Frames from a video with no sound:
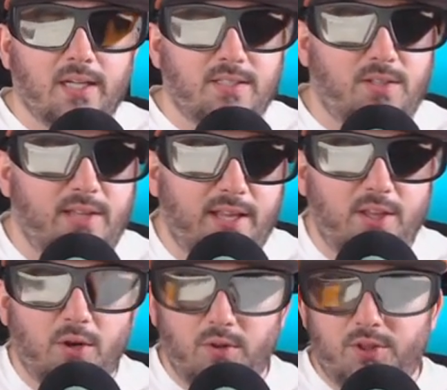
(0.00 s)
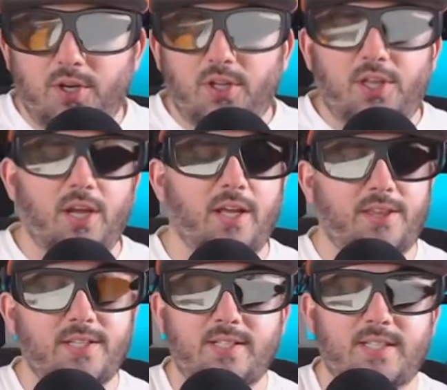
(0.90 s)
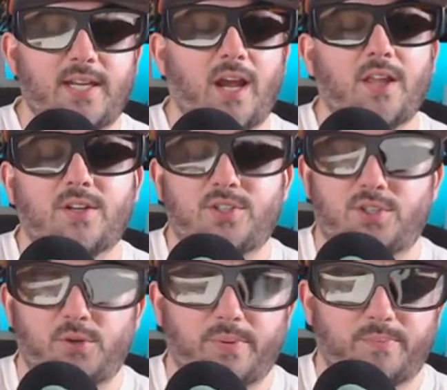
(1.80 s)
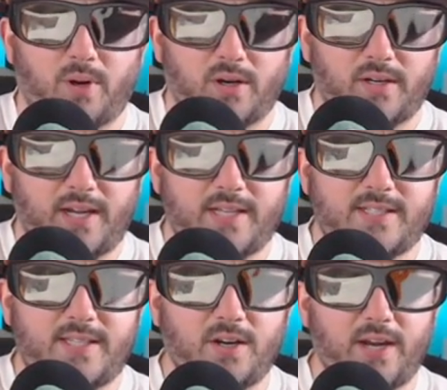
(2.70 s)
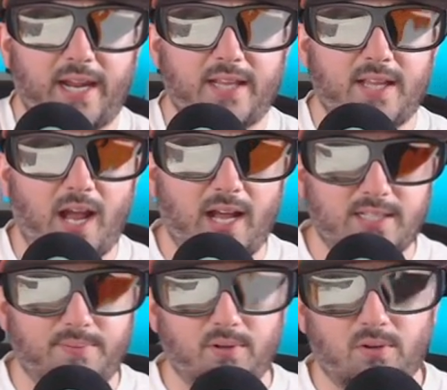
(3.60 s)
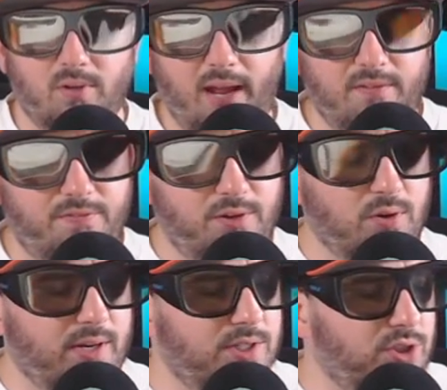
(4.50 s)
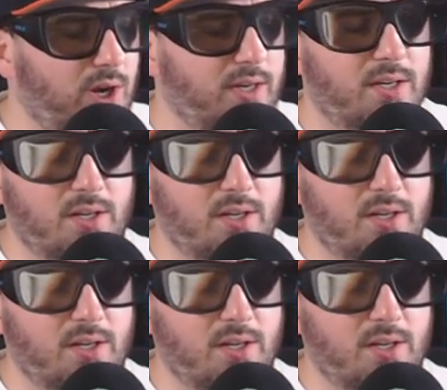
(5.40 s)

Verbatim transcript: So then they're, they're, this is the other stupid part is they're in the hospital and Fury is trying to